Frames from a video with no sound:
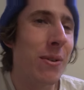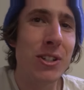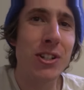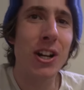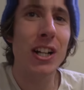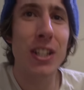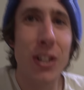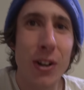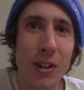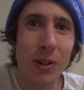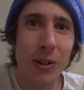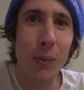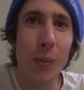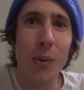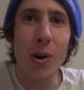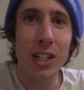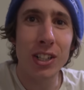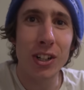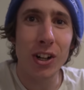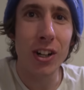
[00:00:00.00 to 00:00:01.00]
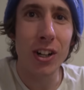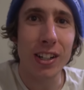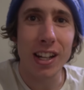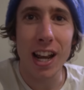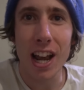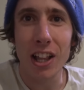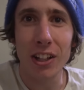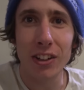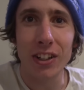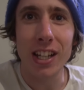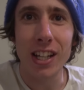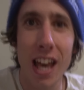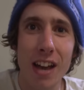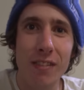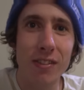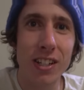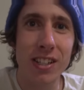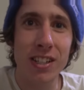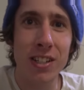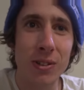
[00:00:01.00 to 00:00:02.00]
We tried to go to one art gallery
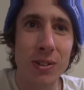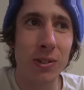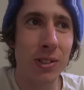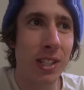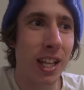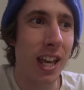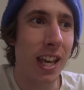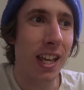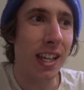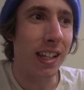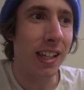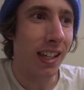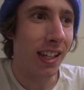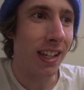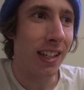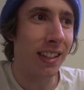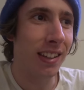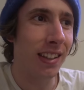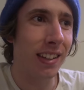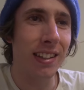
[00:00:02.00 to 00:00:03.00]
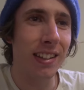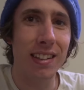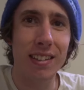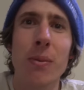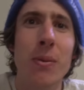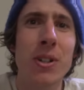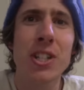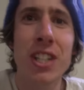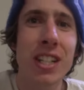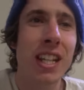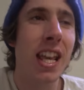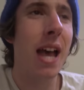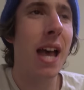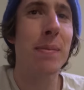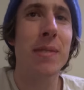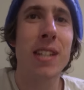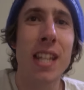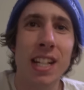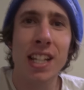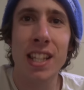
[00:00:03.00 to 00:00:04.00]
every single day and we just
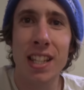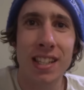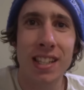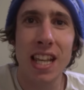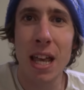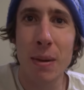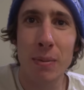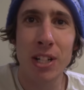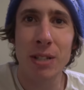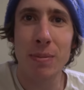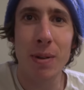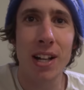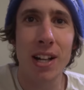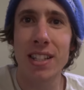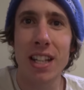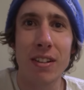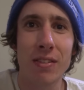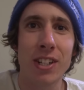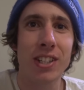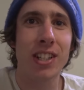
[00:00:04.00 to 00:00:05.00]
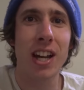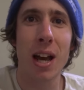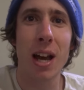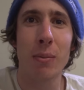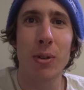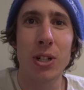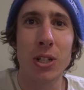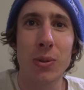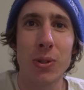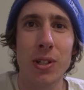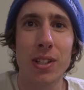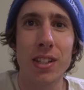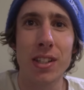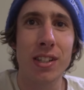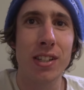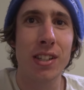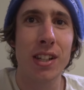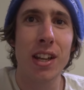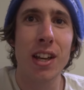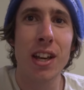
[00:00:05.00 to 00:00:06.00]
kept getting the same response every time, which
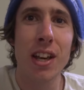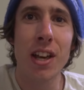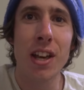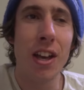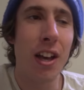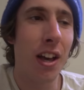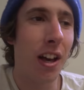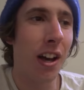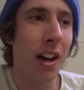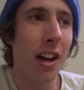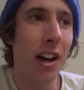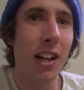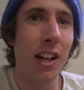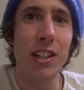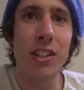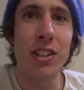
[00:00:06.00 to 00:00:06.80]
was uh,